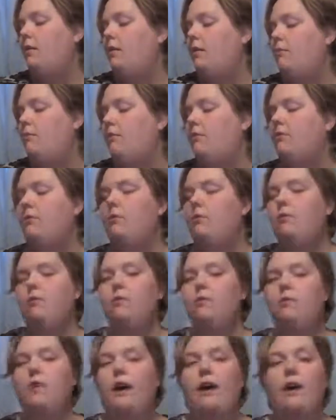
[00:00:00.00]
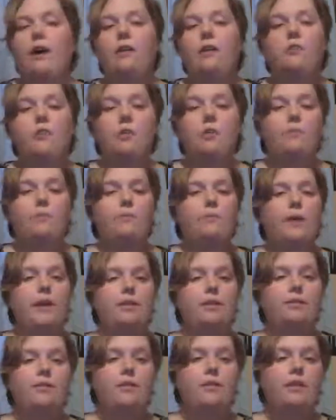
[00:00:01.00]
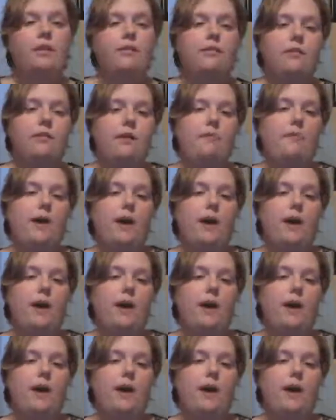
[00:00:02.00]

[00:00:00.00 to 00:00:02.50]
this resource. I actually picked this up